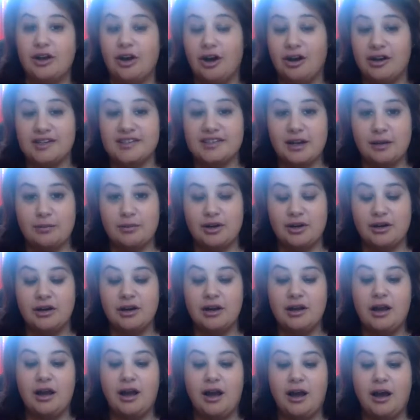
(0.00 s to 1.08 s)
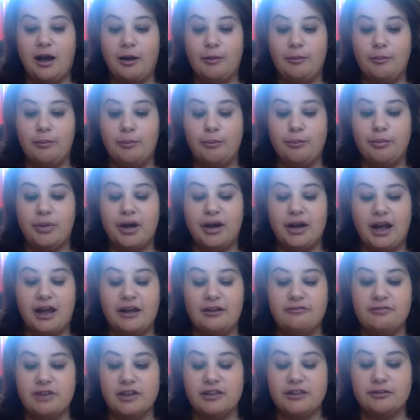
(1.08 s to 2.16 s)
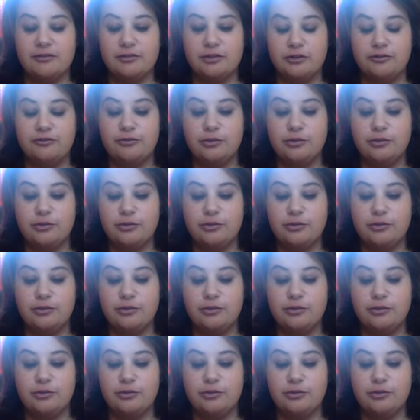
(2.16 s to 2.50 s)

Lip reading: all summer. But I felt the full